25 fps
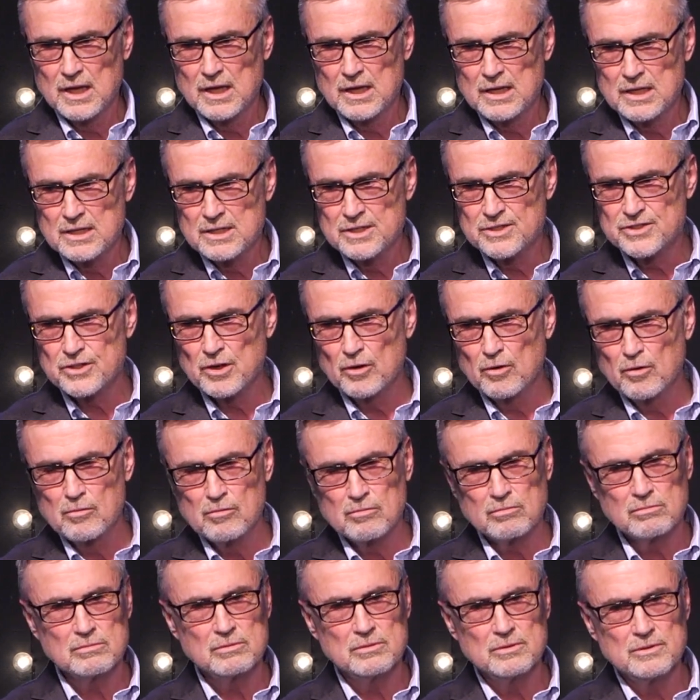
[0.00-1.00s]

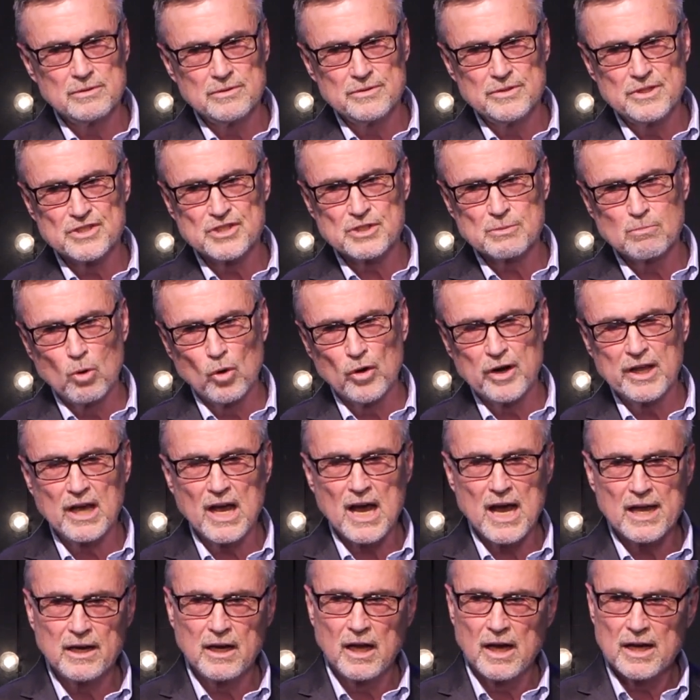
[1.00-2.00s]
So this morning
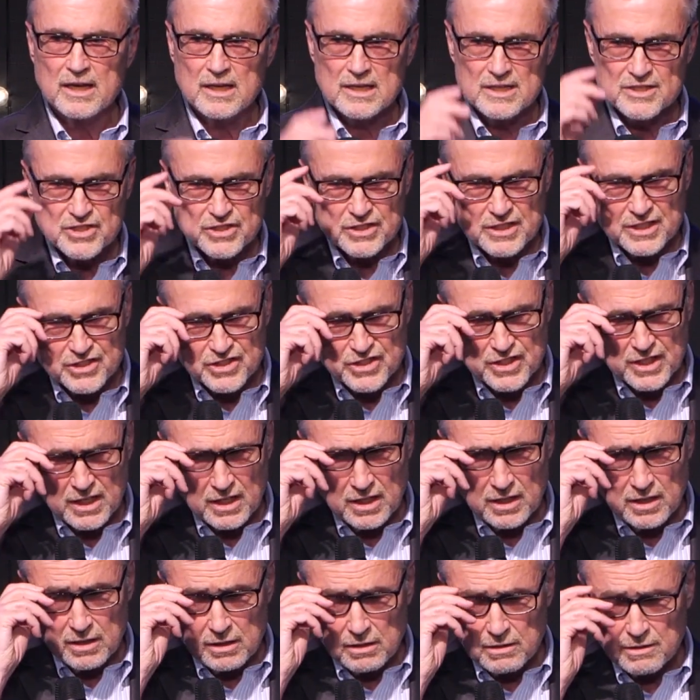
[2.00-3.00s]
I'd like us to
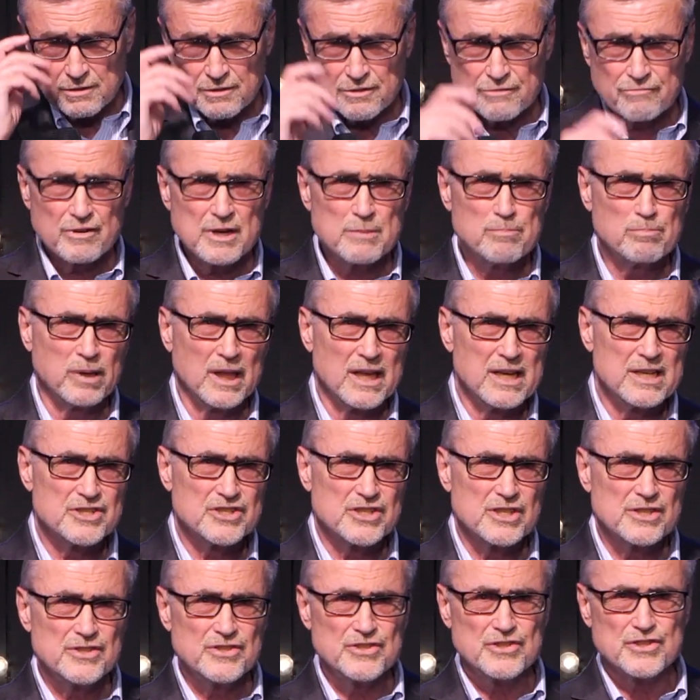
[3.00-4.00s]
see three
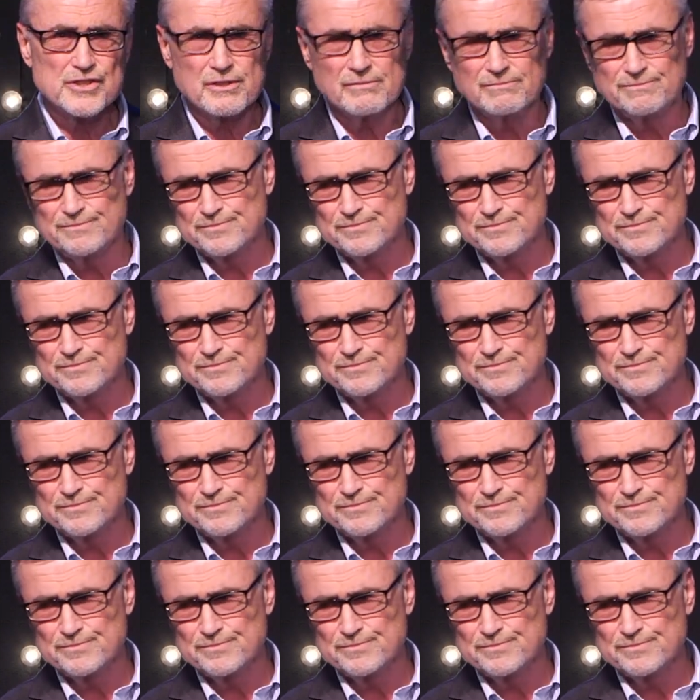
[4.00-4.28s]
places